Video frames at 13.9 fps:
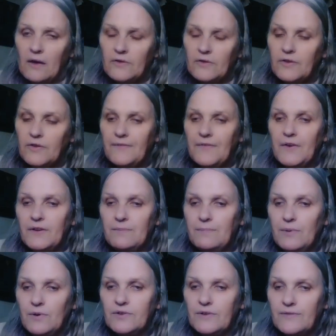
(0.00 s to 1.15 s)
so the first
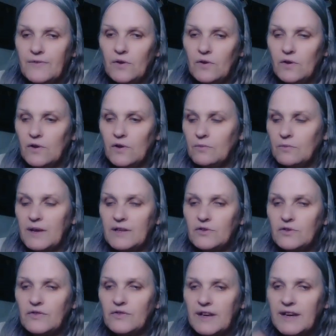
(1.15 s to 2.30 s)
port of call when
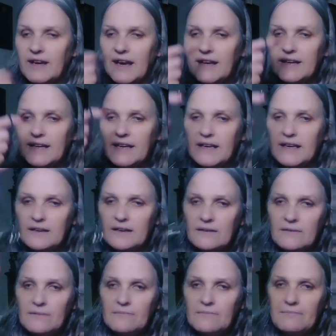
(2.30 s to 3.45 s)
using any
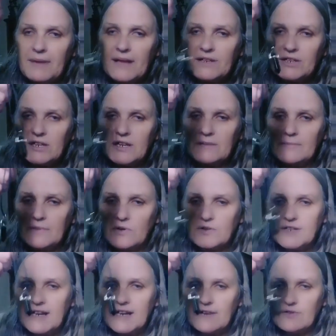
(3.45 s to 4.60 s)
pendulum or
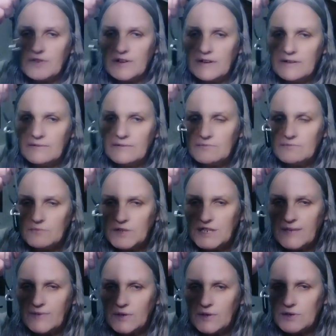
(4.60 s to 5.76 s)
dowser,
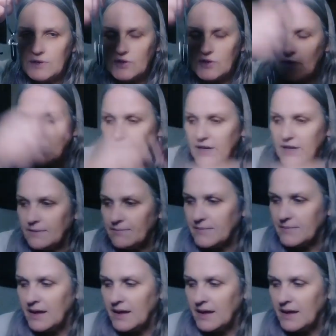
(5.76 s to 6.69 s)
whichever you want to call it,